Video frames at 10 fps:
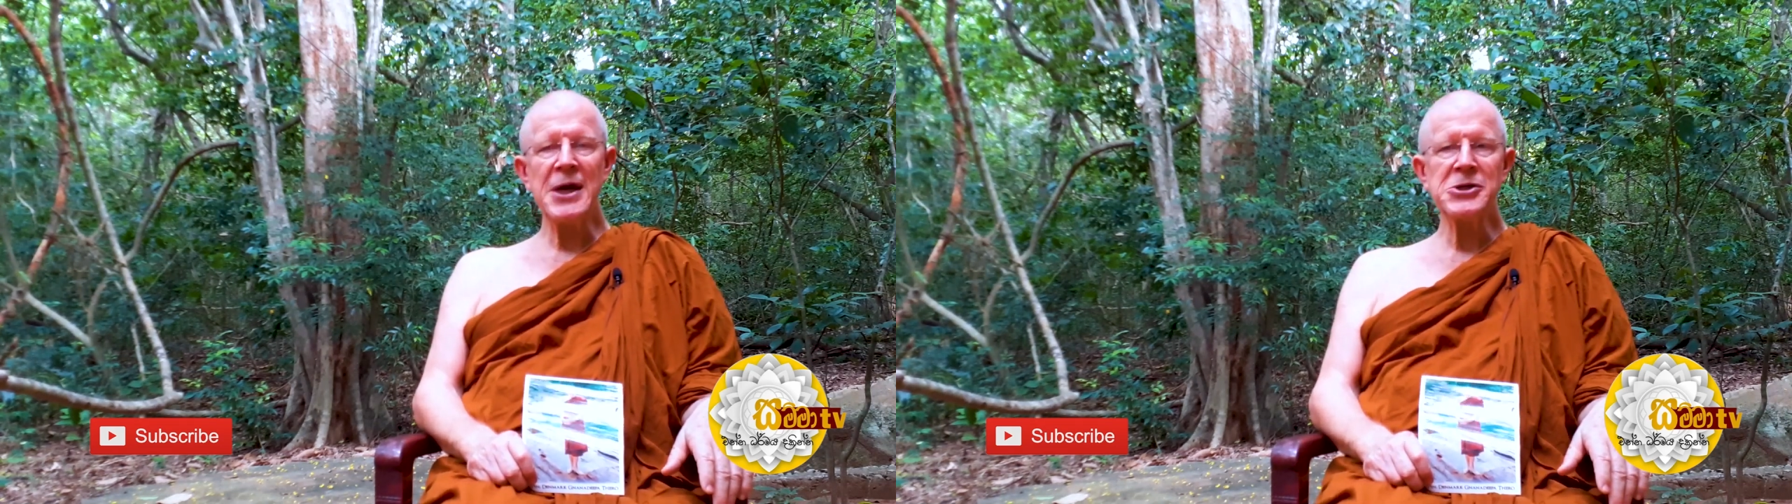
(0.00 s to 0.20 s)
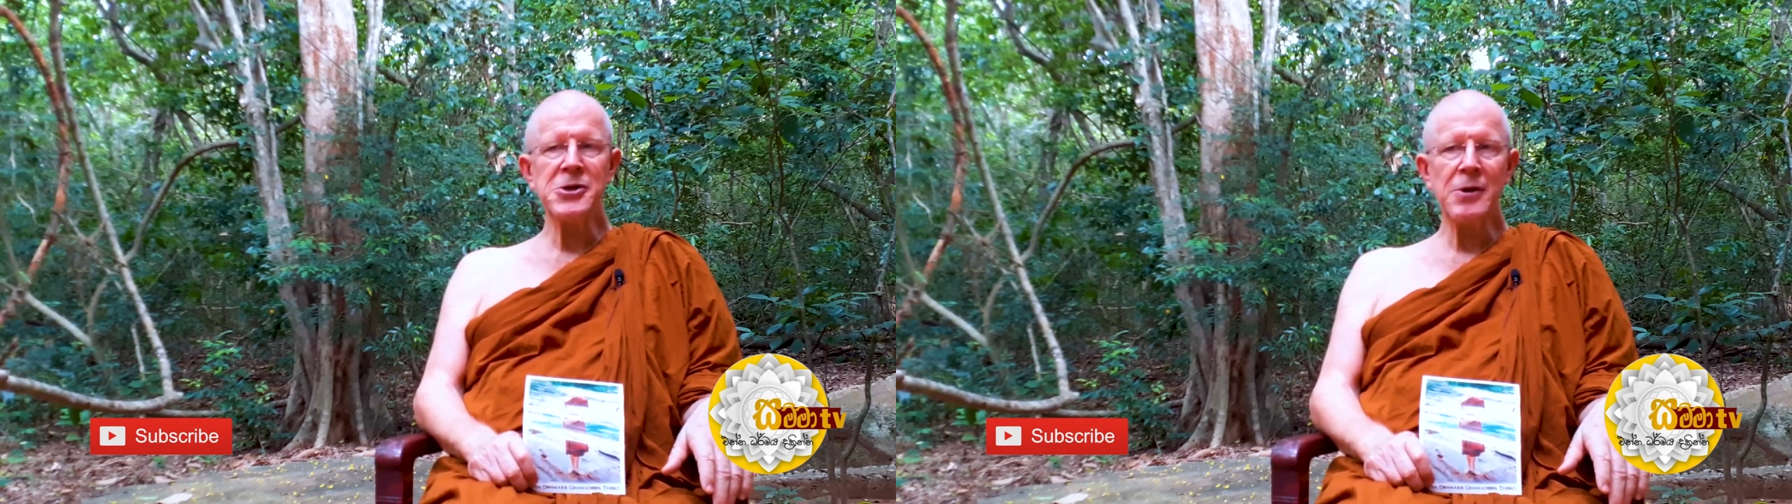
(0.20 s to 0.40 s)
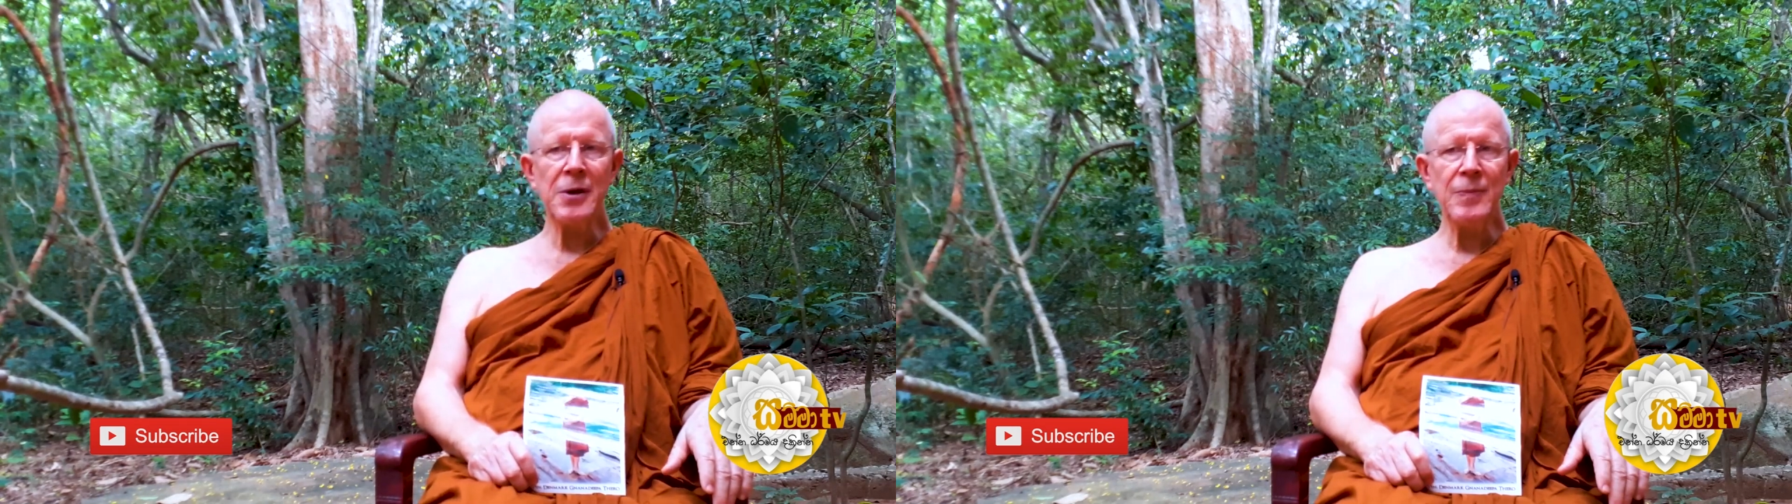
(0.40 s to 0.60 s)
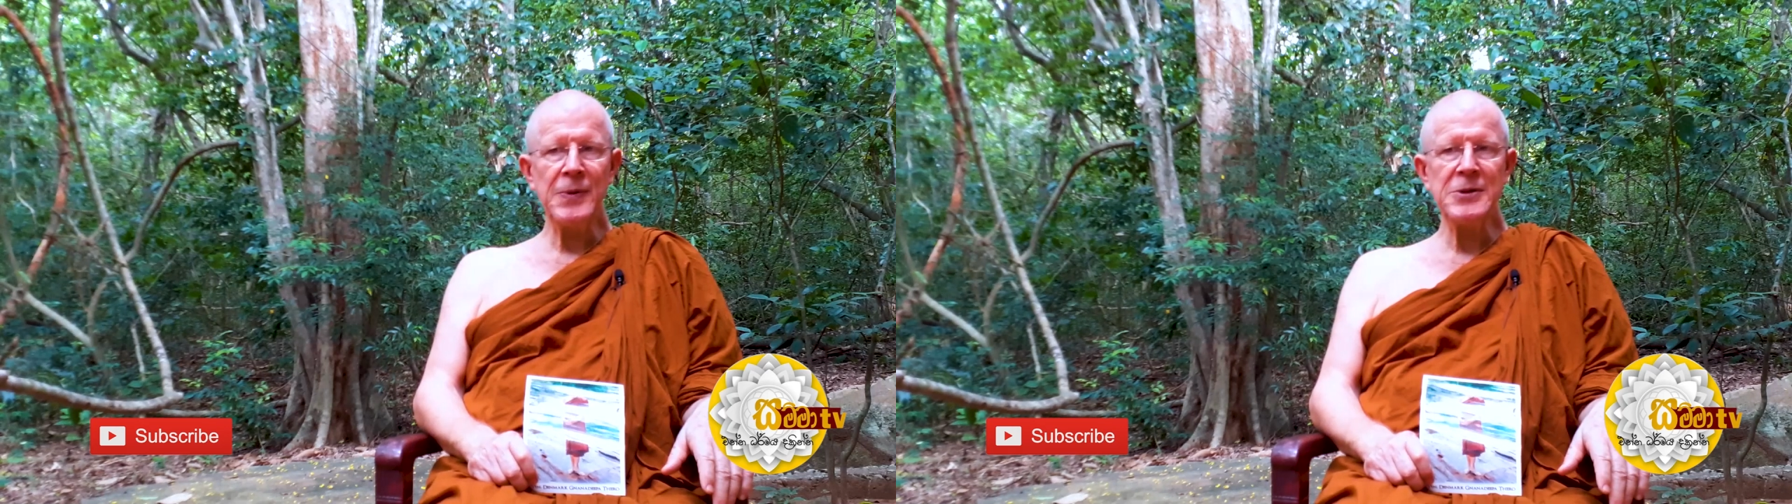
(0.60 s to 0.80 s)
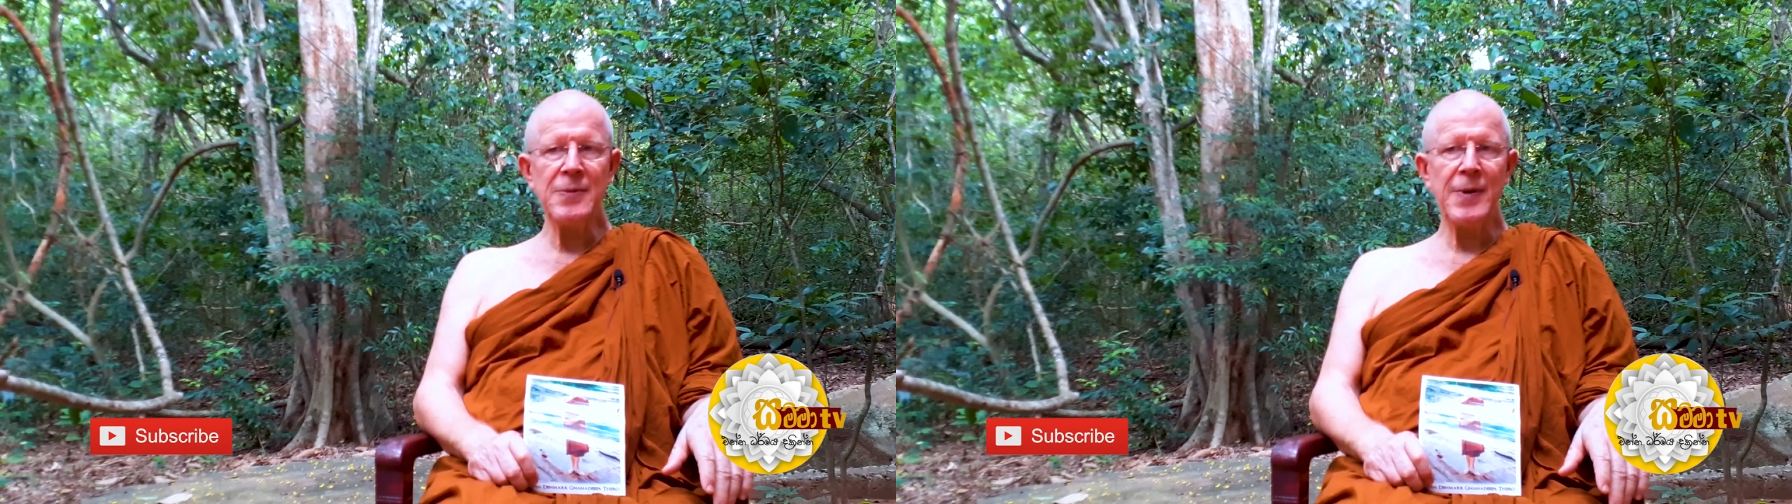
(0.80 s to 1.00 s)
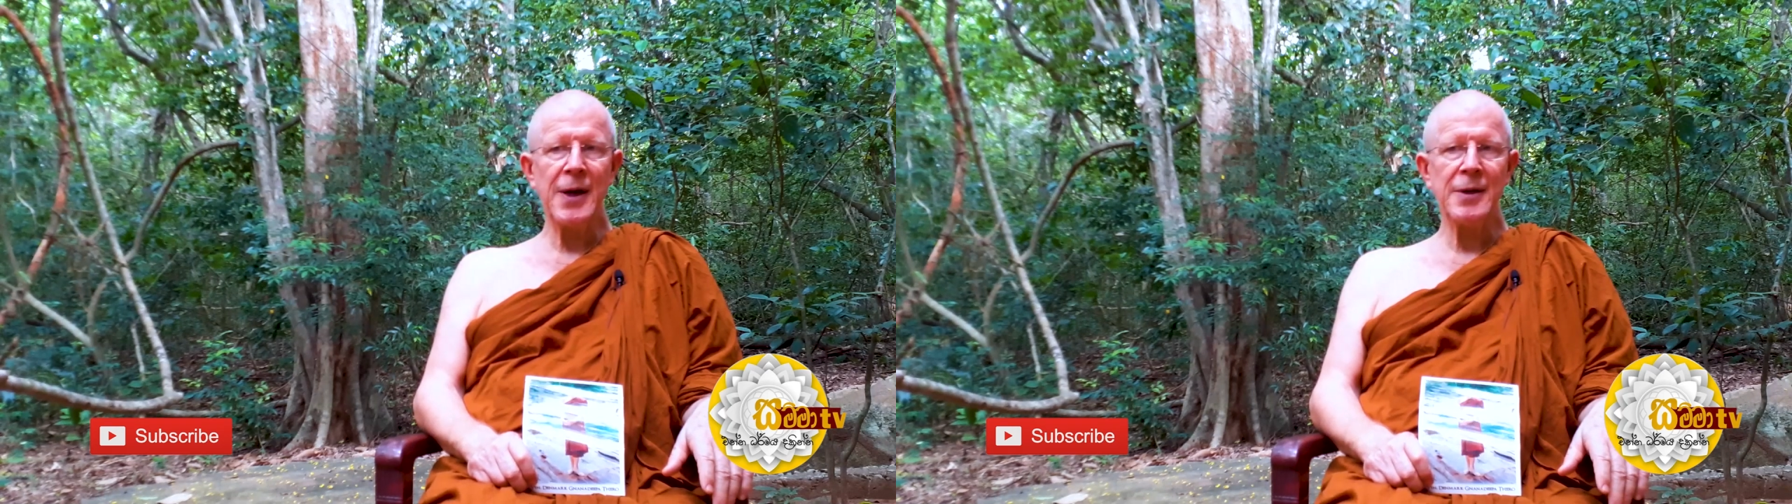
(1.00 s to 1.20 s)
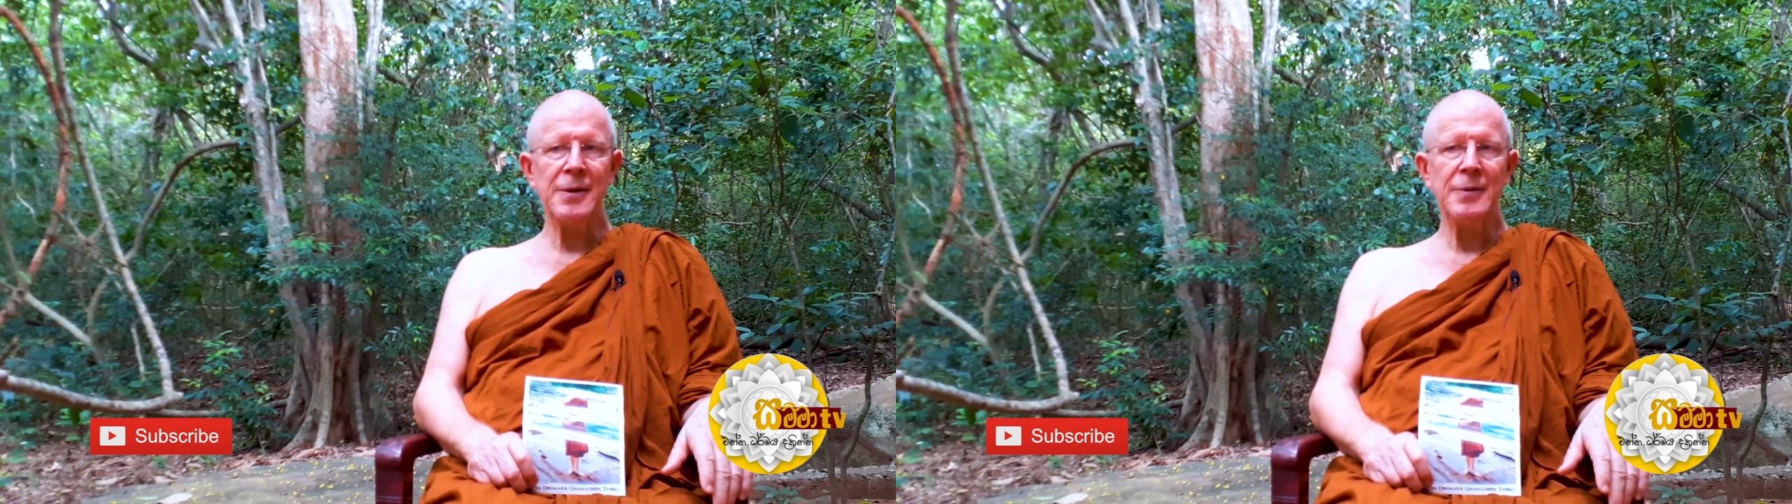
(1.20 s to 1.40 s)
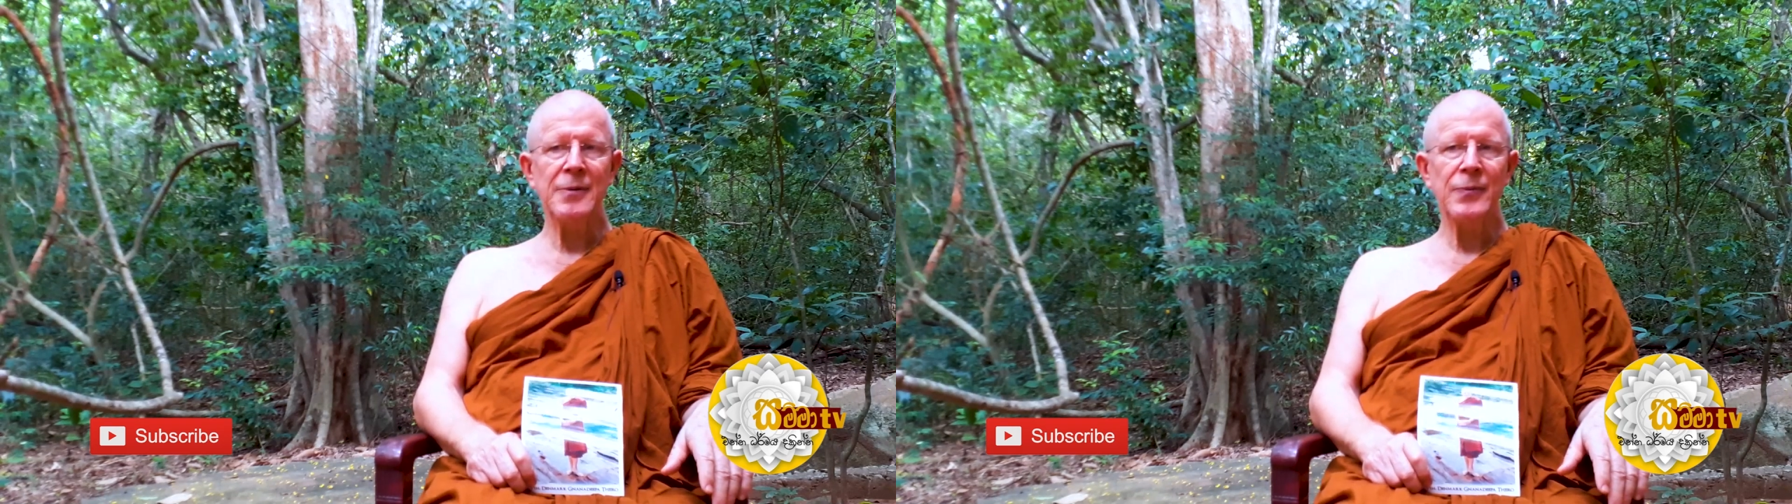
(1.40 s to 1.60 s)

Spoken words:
actually on Bindabada,